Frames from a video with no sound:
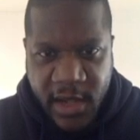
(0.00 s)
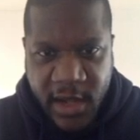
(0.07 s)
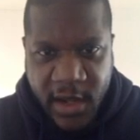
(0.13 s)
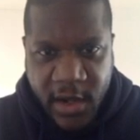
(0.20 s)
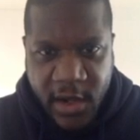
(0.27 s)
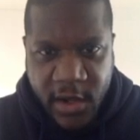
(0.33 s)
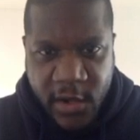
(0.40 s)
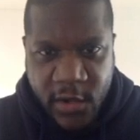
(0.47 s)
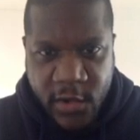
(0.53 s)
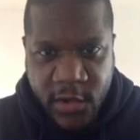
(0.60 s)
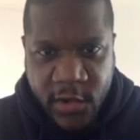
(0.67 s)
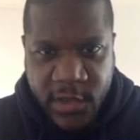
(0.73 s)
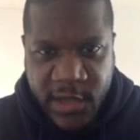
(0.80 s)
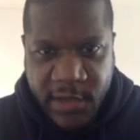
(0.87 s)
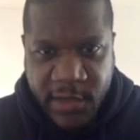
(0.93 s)
on
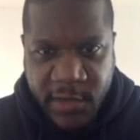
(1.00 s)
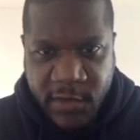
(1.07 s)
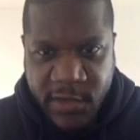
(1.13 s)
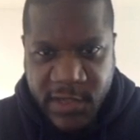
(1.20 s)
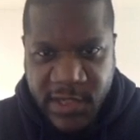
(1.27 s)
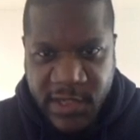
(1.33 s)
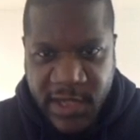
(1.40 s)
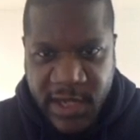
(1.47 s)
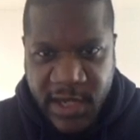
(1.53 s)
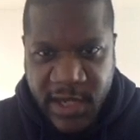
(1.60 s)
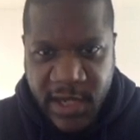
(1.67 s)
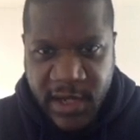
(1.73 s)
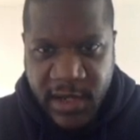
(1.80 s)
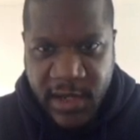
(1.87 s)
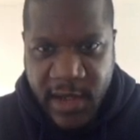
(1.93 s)
launch and
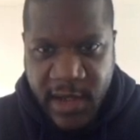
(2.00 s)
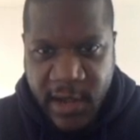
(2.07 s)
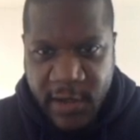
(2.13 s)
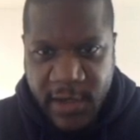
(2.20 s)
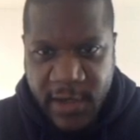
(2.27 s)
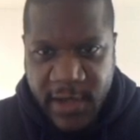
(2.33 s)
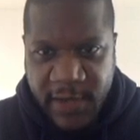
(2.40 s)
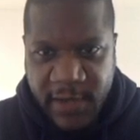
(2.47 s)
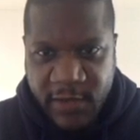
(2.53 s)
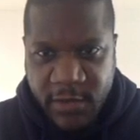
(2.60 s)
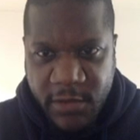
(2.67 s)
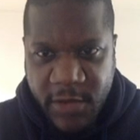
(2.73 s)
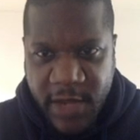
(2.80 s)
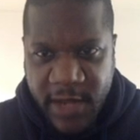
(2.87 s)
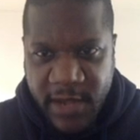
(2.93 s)
multi-sending our dev that will
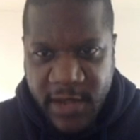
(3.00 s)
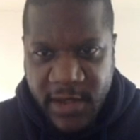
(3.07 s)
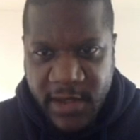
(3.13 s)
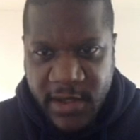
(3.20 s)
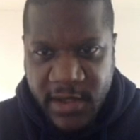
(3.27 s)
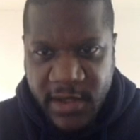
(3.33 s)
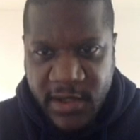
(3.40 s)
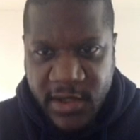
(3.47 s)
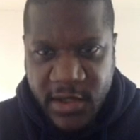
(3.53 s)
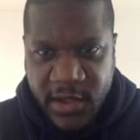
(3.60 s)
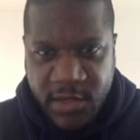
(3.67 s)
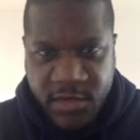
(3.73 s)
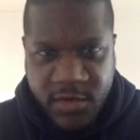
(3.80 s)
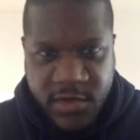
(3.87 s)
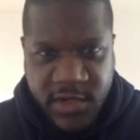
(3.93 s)
be handling the entire
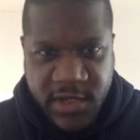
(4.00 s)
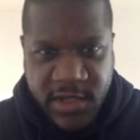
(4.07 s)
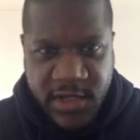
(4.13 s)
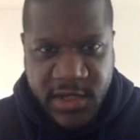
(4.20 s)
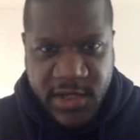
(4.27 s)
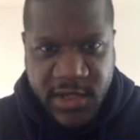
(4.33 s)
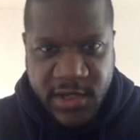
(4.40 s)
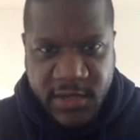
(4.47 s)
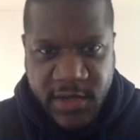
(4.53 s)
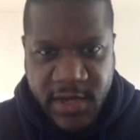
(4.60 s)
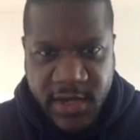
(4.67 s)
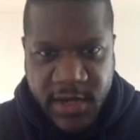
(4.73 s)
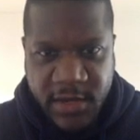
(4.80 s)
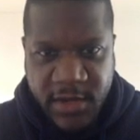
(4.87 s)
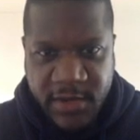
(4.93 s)
process is yet to
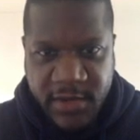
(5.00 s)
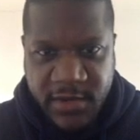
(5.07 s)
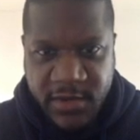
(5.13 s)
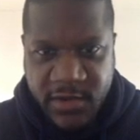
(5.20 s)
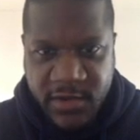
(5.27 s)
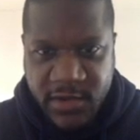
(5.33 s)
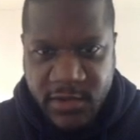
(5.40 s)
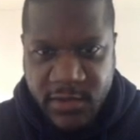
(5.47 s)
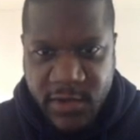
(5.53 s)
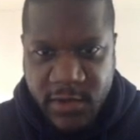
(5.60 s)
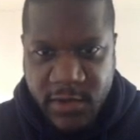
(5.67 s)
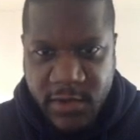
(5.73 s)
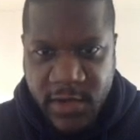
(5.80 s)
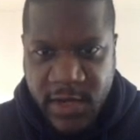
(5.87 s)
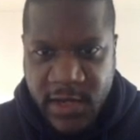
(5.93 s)
wake up he lives across the world